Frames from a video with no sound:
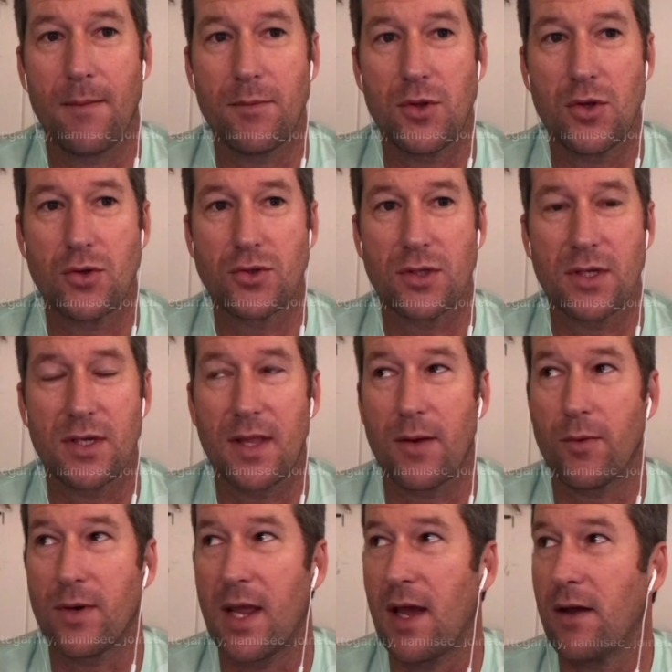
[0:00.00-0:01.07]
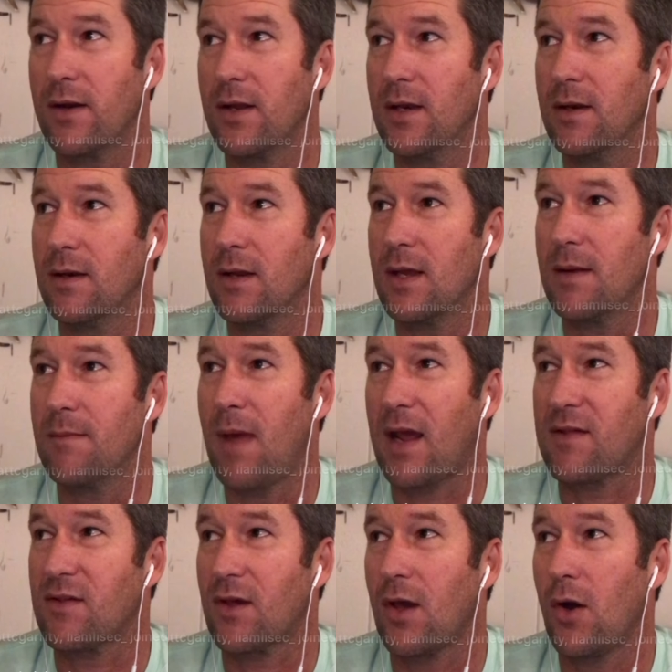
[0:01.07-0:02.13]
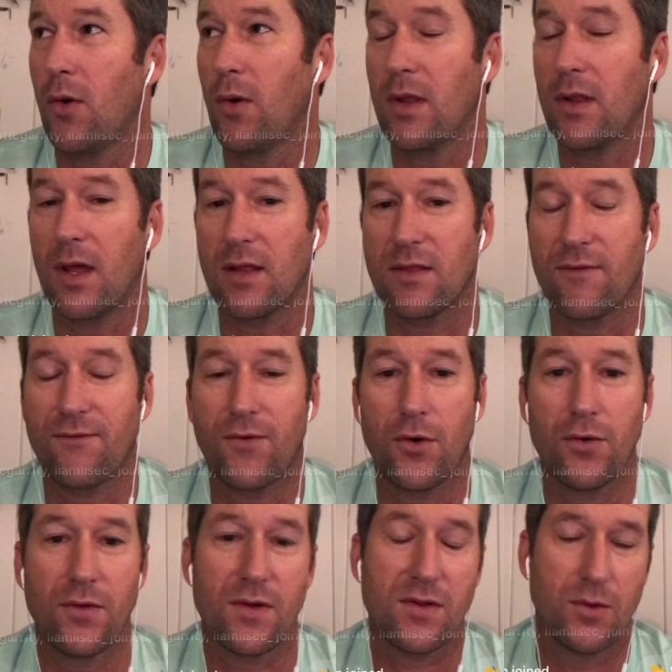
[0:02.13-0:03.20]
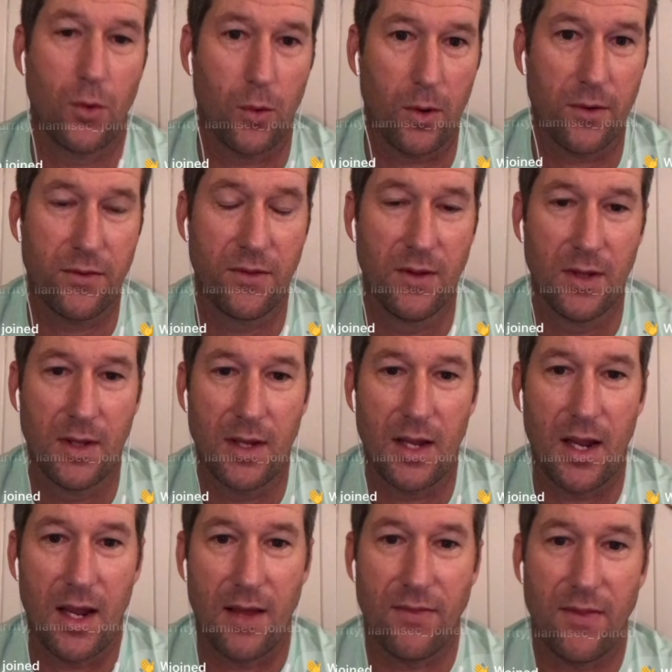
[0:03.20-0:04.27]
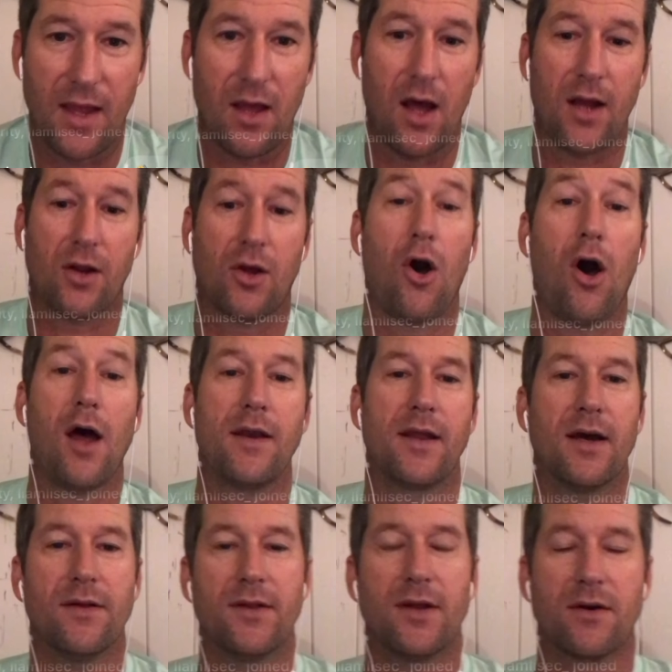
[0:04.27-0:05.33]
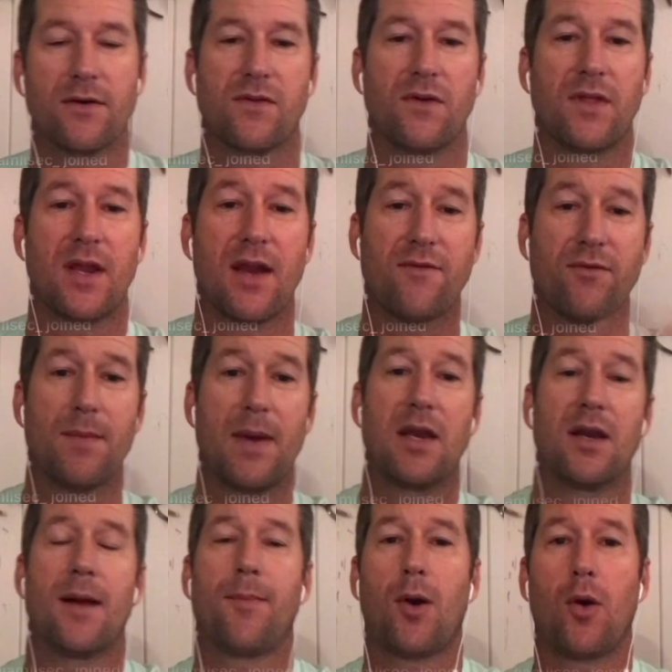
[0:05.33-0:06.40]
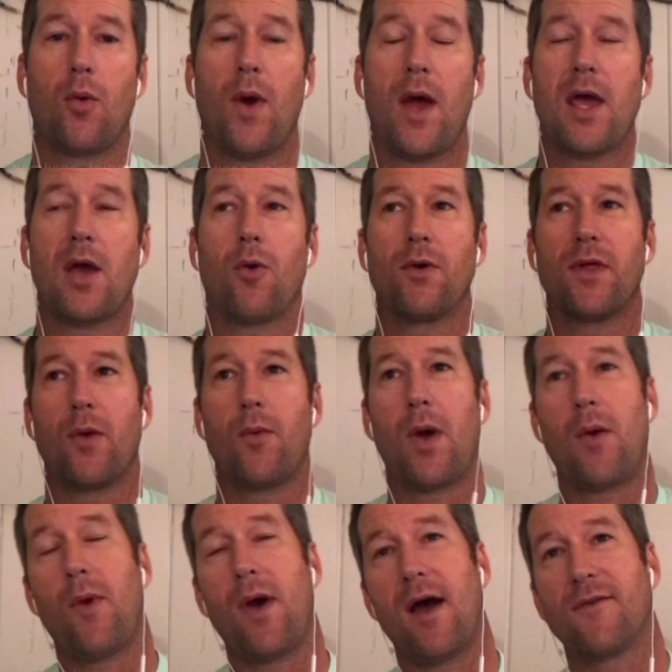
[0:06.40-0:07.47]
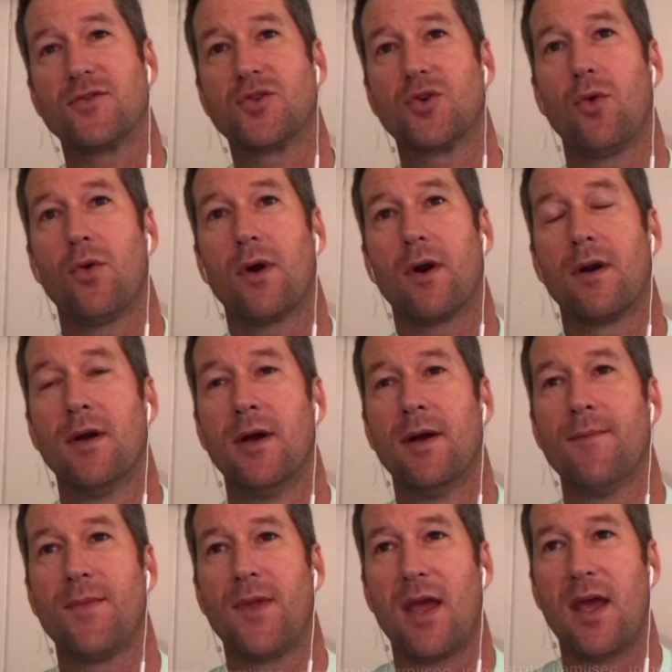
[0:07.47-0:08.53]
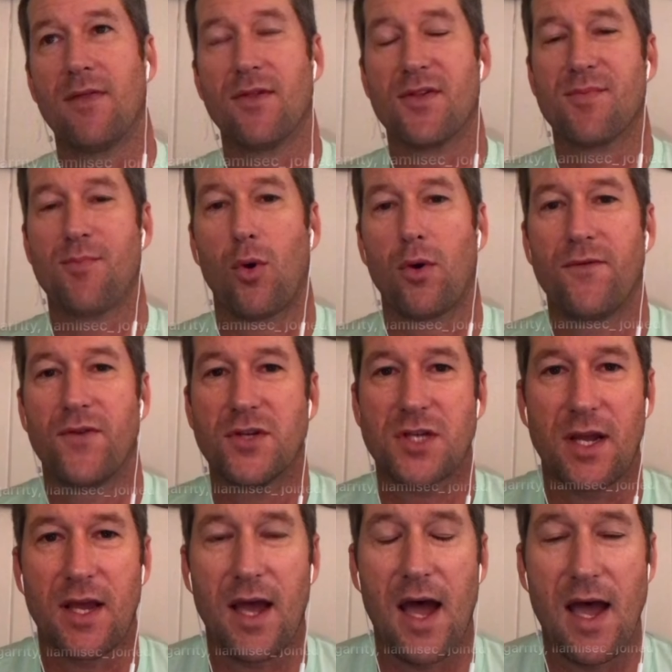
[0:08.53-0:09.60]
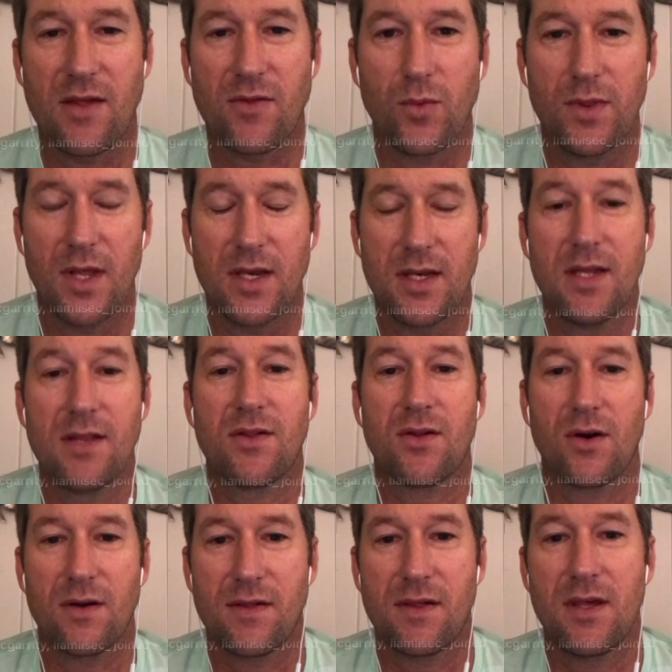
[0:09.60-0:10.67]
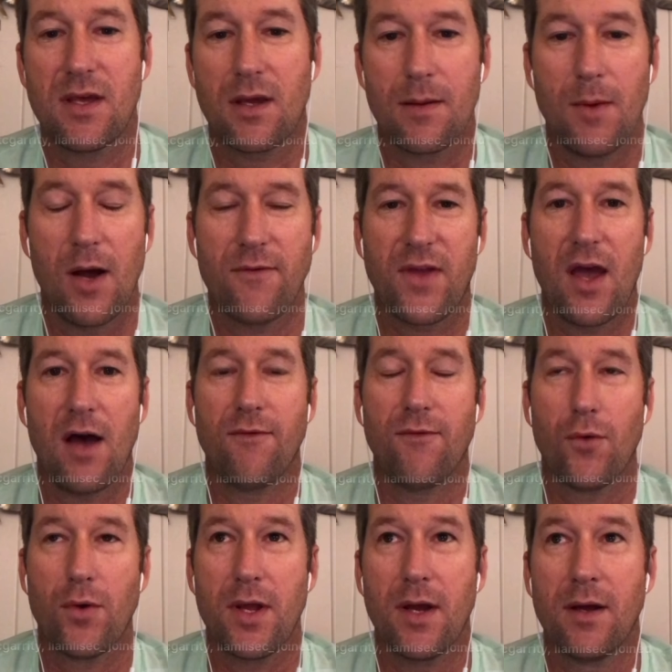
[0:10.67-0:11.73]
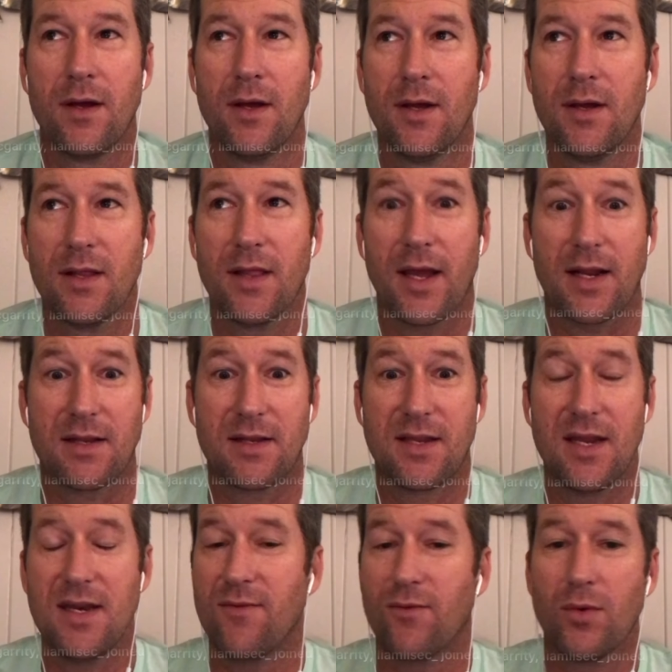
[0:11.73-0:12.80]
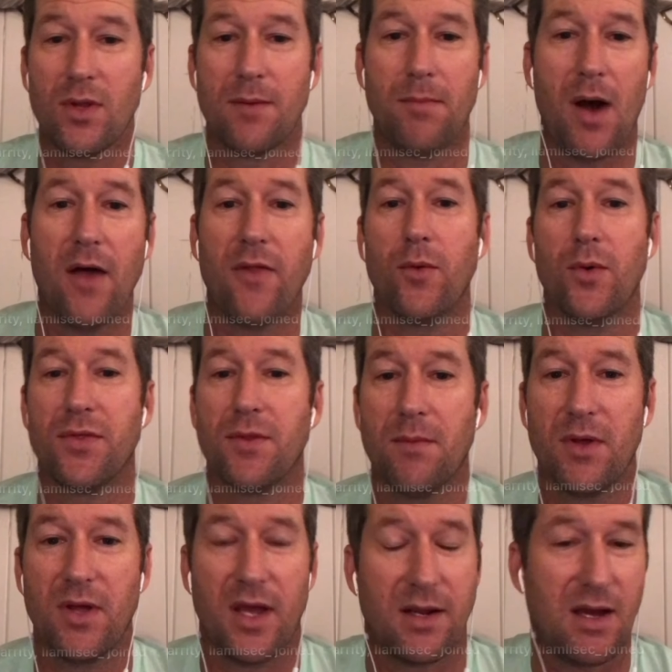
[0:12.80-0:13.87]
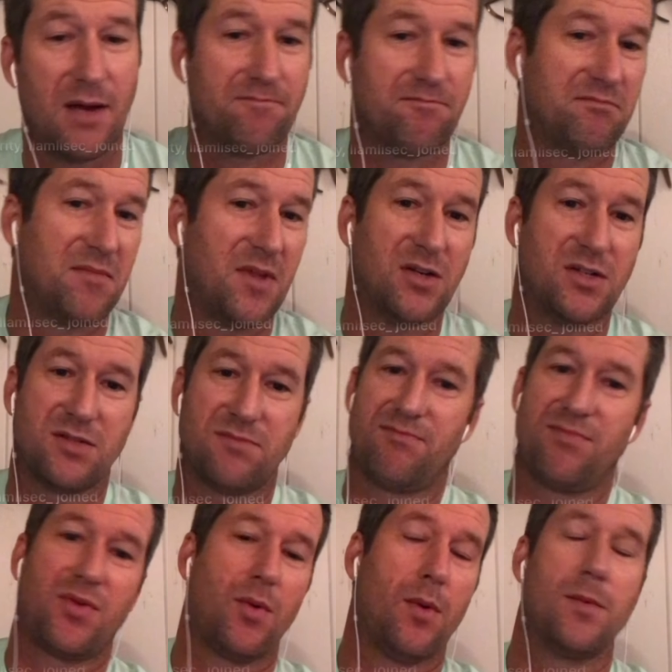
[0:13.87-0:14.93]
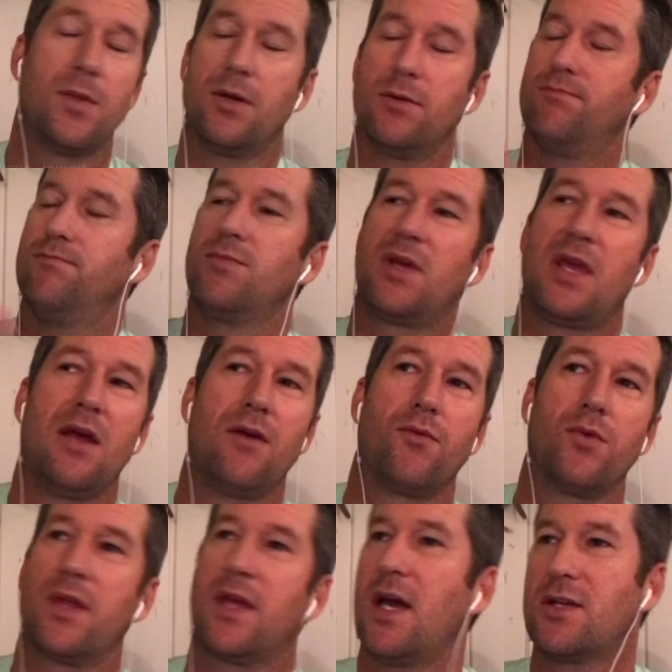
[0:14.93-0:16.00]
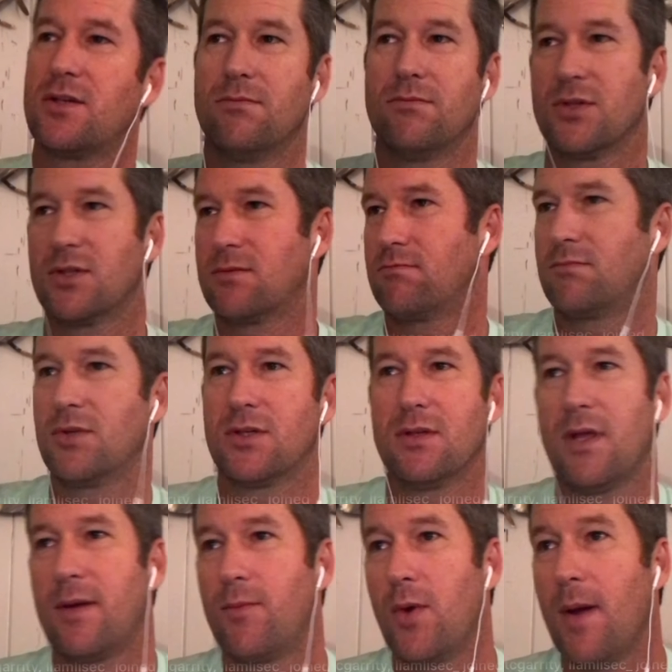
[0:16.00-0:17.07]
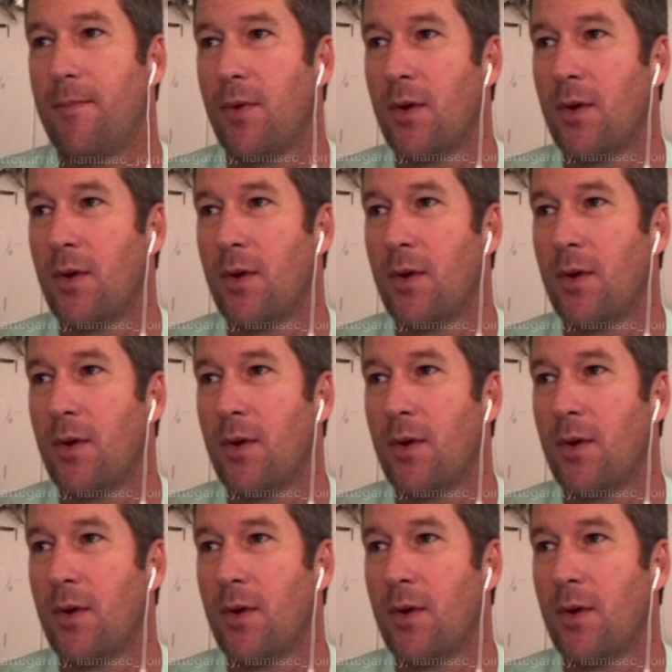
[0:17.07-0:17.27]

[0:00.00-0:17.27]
Usually they were down in Mexico at the furthest north, and they got caught down there. So they never made it up our way, or they went way offshore. And the sport fishing guys, when they did start seeing them off California, like didn't even really bother with them. They're like, they're just swimming. You can't really catch them. Just let them rip.